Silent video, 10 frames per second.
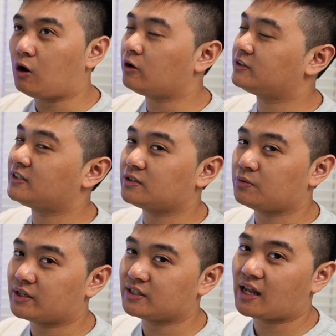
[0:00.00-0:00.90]
odd
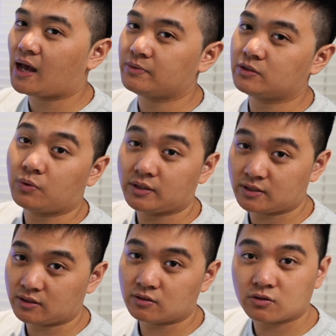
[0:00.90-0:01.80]
situation that happens
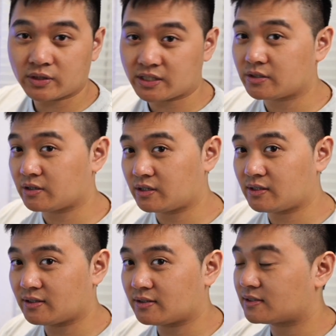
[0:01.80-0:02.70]
once in 20, 30
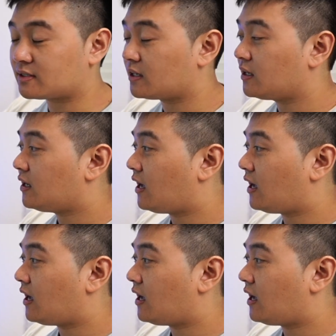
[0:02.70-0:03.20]
years.